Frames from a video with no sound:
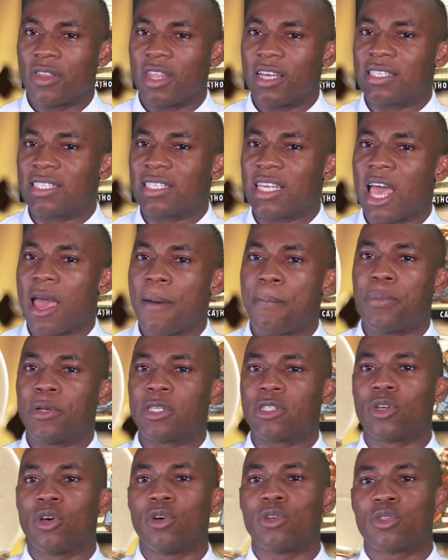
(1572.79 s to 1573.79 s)
this
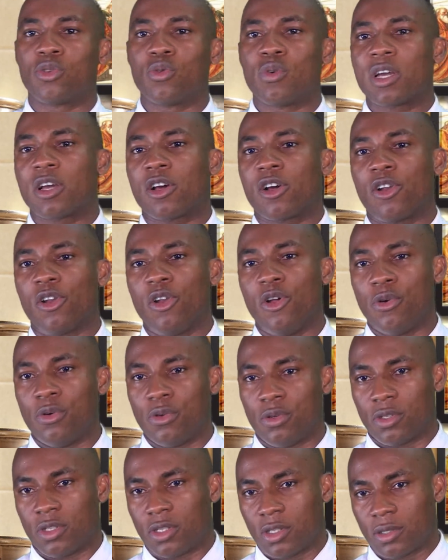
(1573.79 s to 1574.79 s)
episode to a
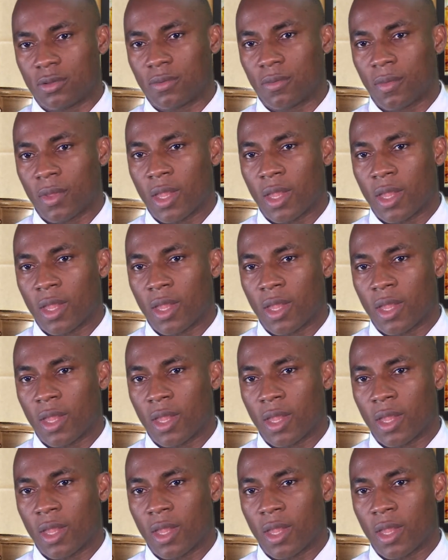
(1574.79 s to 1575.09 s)
close.